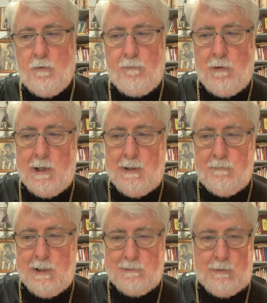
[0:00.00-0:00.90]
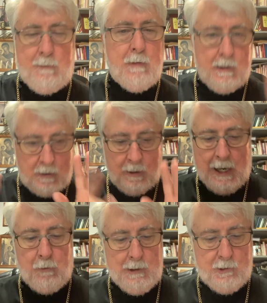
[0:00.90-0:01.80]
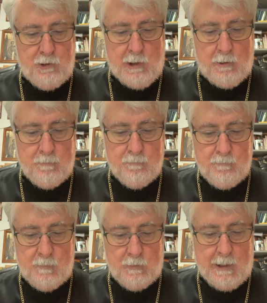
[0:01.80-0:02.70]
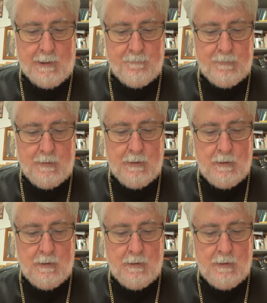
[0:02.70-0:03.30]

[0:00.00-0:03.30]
or Friday of next week, but I will let you know. Okay?